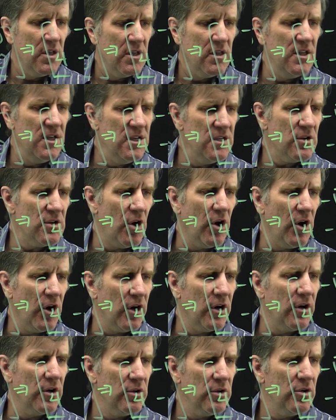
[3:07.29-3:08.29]
these
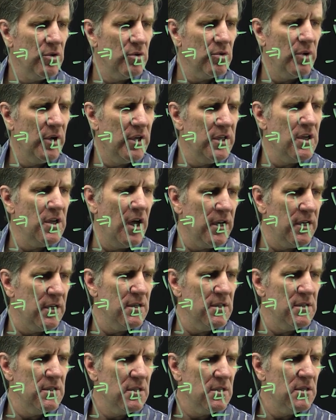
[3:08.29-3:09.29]
are
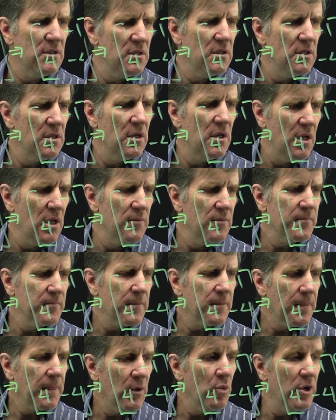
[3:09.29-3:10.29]
redundant,
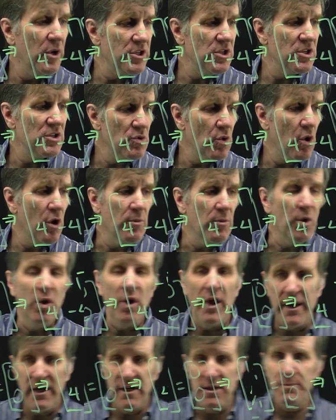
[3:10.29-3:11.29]
which is normal
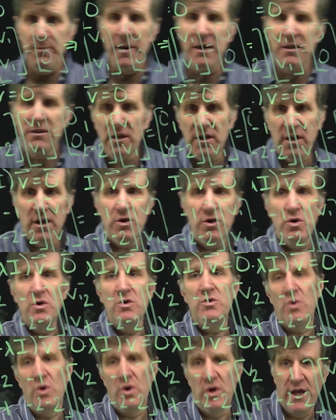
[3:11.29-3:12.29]
and expected and
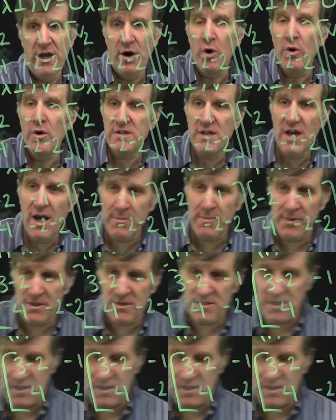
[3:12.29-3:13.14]
usual and always happens